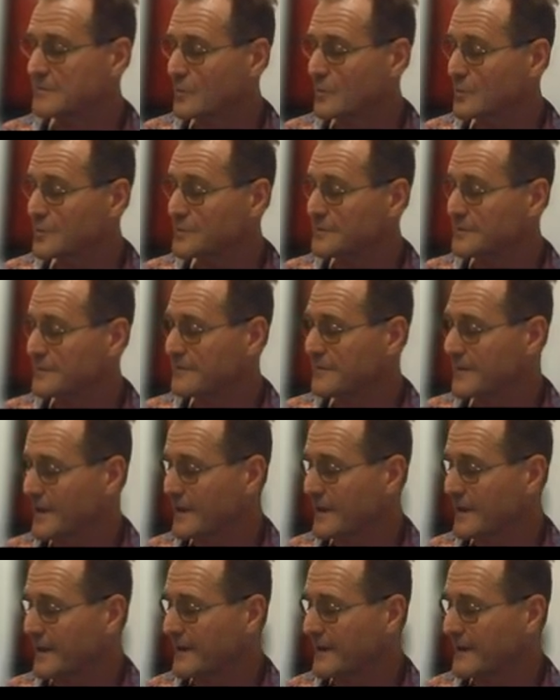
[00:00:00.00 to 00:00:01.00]
water and
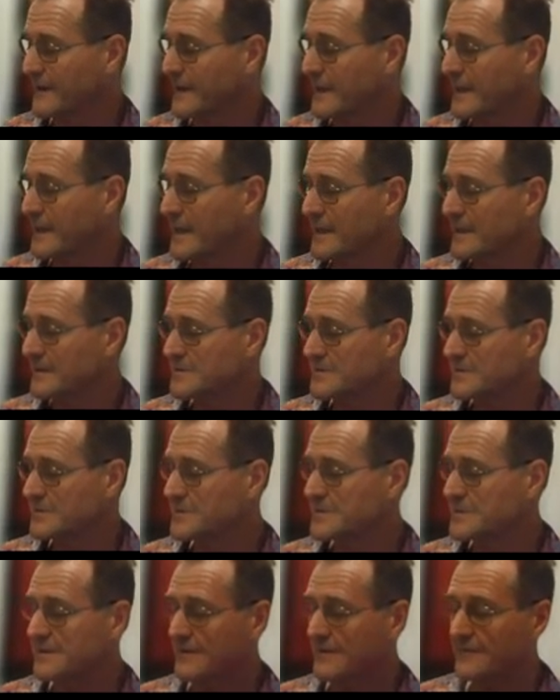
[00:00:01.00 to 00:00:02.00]
fire. It was
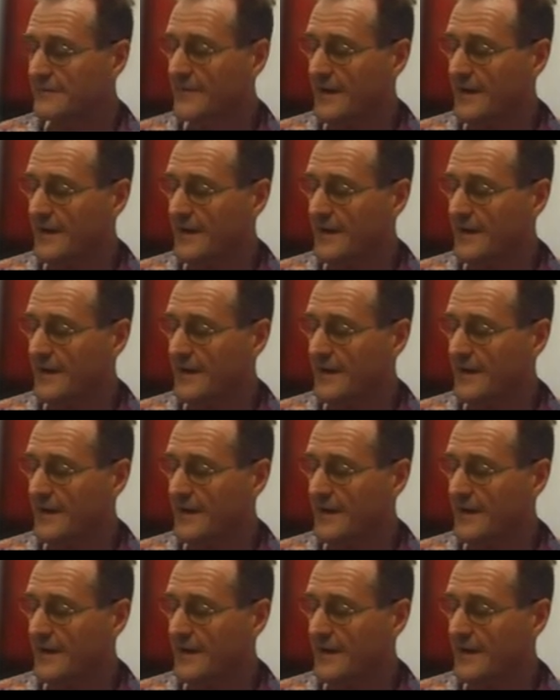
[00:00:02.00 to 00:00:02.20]
also